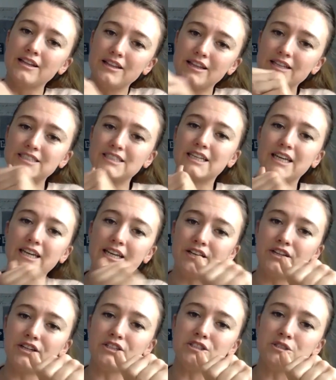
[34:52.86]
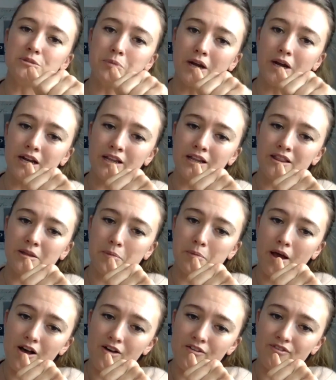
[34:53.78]
that's, again, you're spreading the
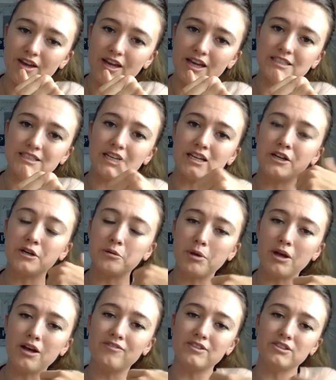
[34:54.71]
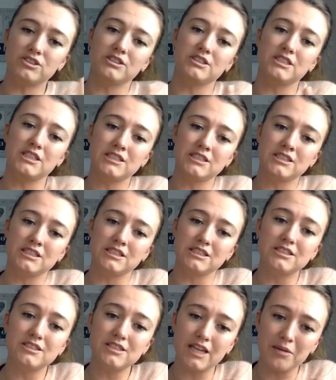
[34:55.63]
pelvis, and your pelvis just isn't
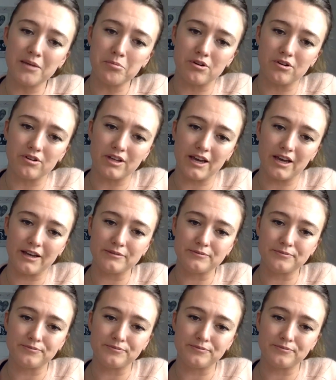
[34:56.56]
stable yet.